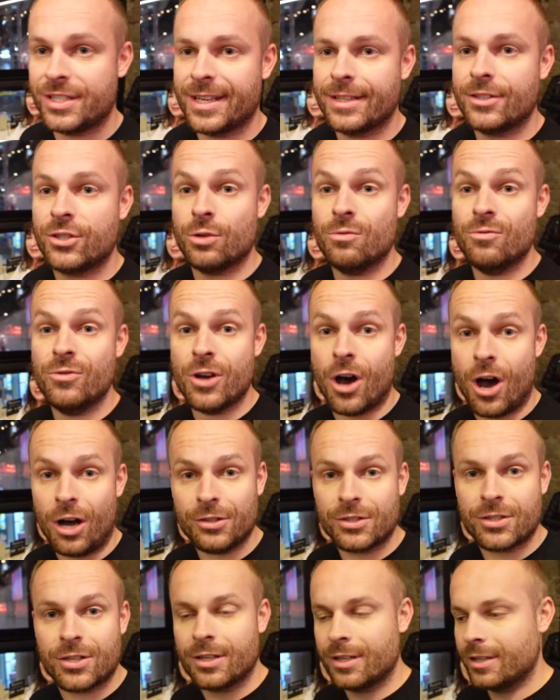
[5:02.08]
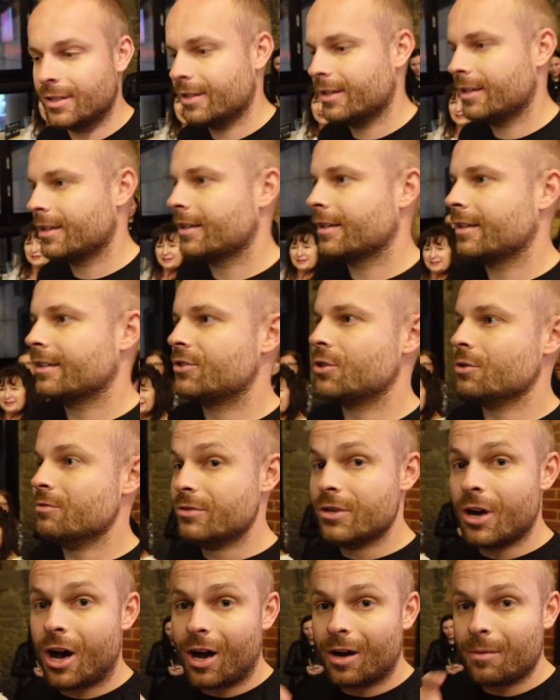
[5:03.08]
said, do
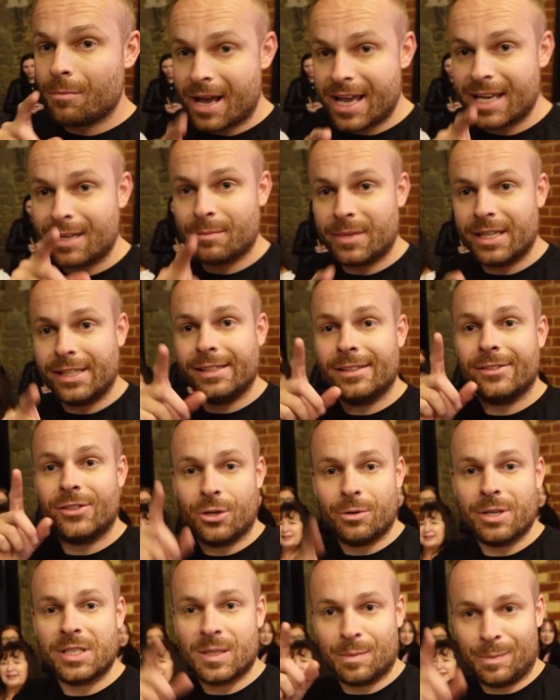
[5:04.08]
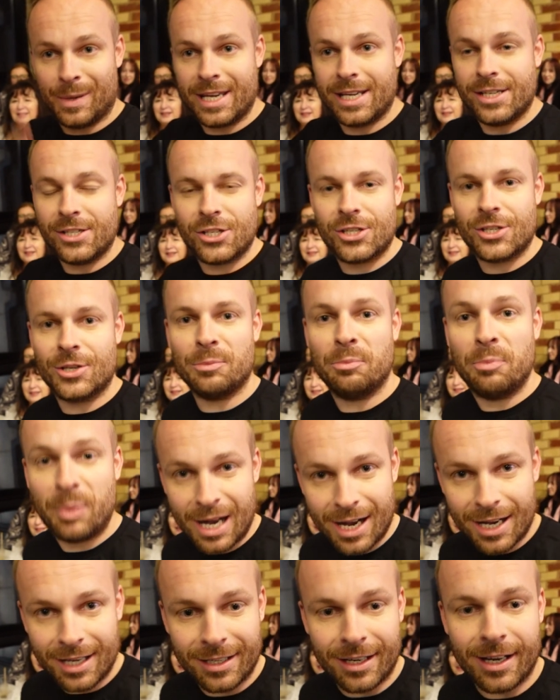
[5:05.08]
not make me do a speech,
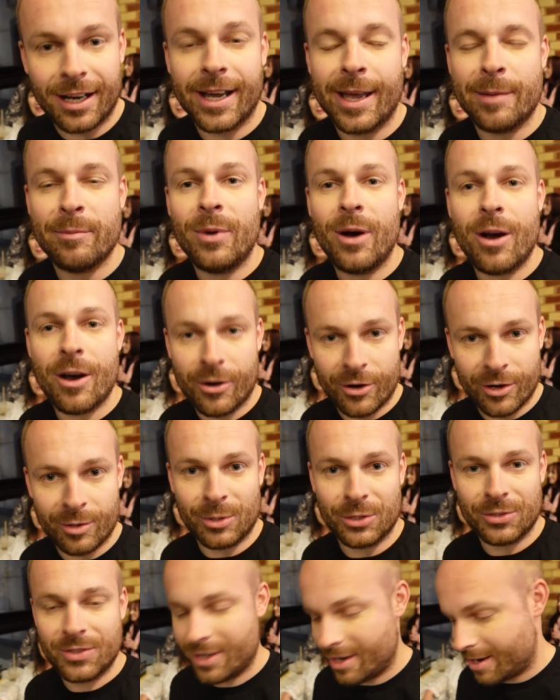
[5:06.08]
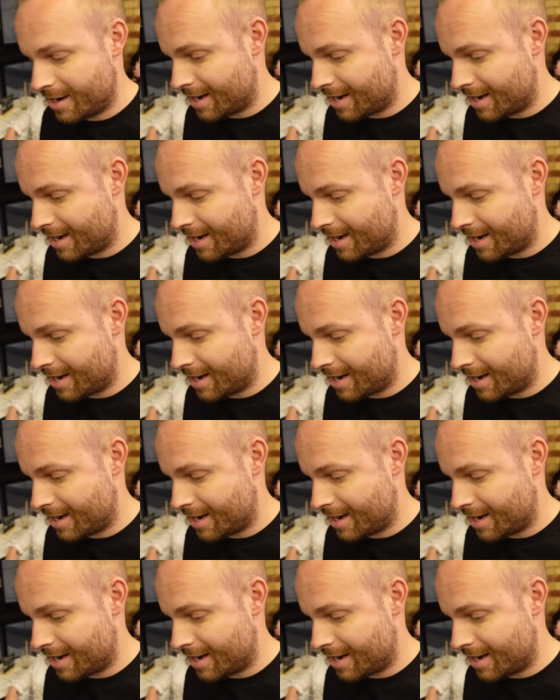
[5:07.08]
but I am horrible to her,